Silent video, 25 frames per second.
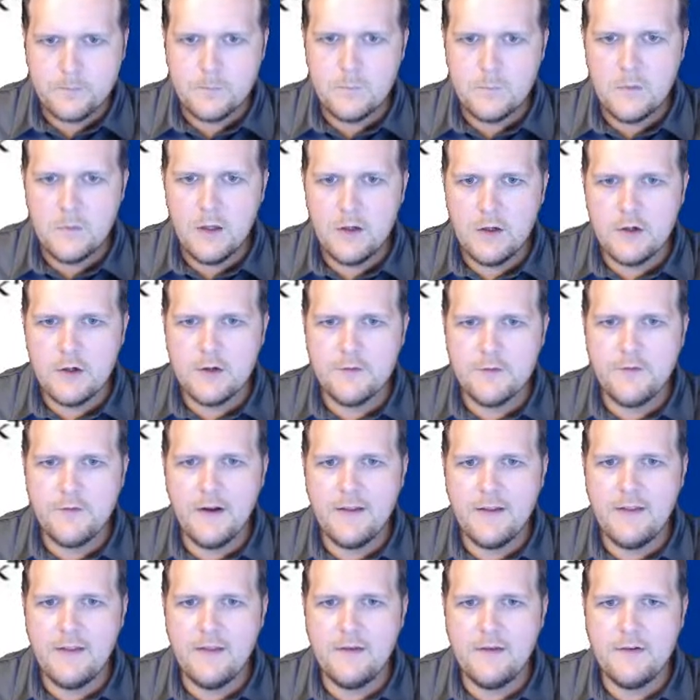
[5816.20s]
you're going to
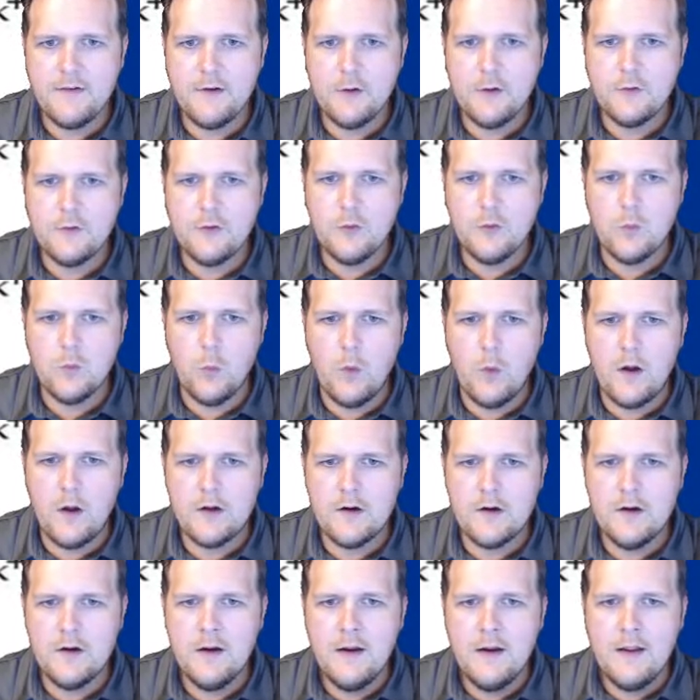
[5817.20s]
find that the CO2 and
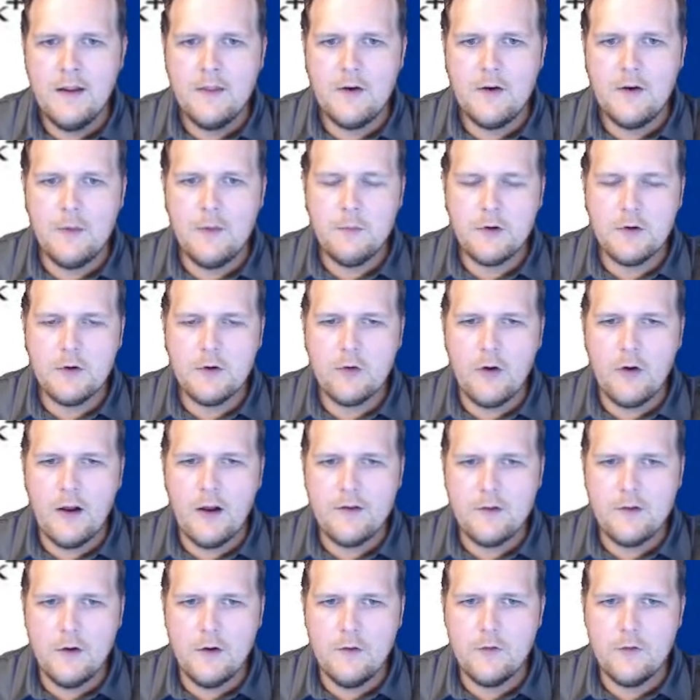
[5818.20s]
water, they're able to
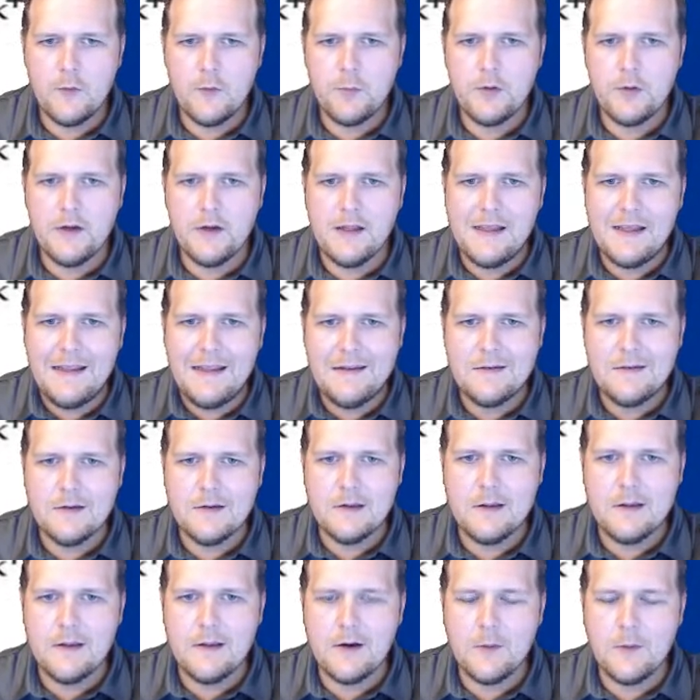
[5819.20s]
cross over pretty
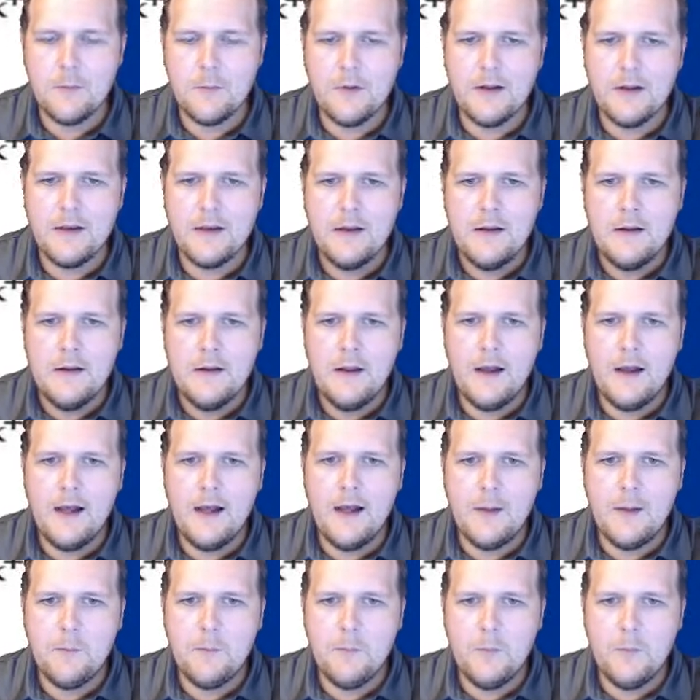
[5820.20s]
easily there. But
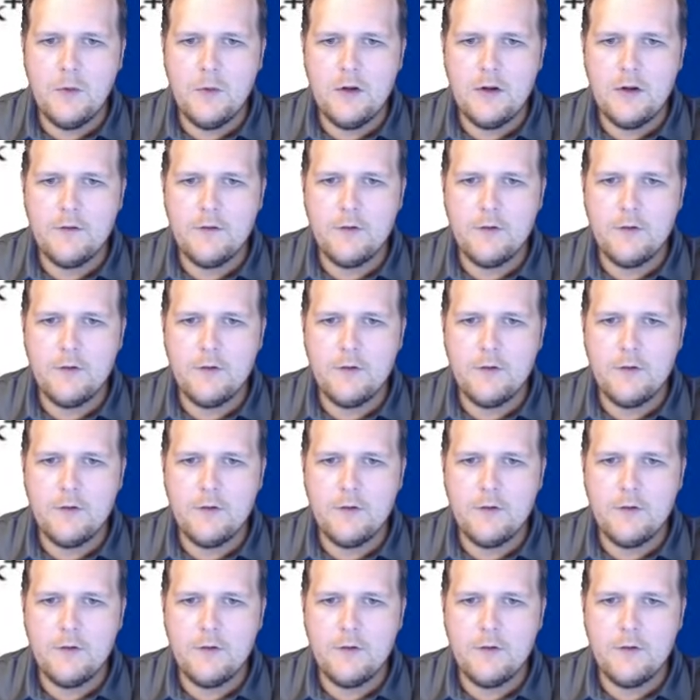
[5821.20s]
when you convert